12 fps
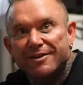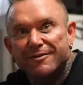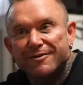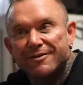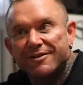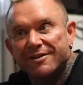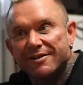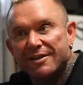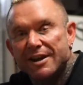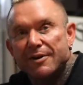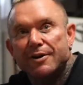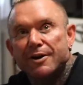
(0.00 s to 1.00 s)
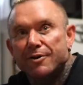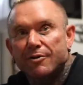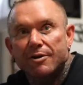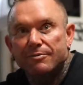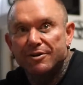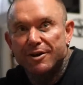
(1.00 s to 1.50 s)
Or now I don't
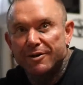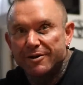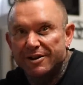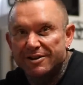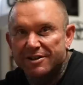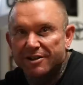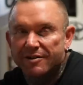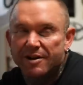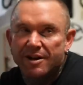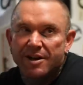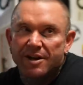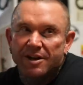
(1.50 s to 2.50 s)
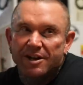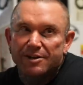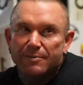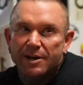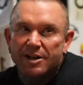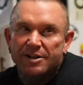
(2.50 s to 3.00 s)
grab the donuts. So it's
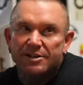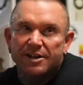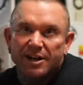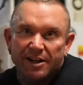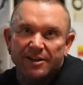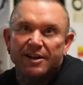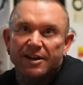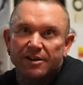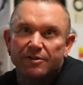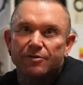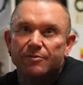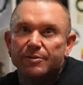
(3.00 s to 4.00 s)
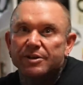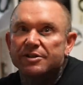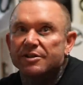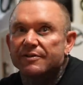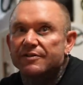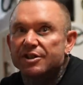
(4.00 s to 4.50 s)
mainly just cutting out little bits
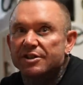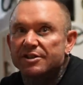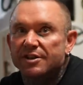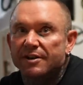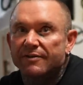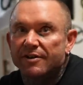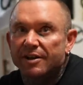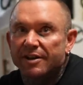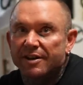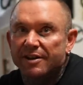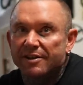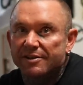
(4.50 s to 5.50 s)
of shit stuff like that.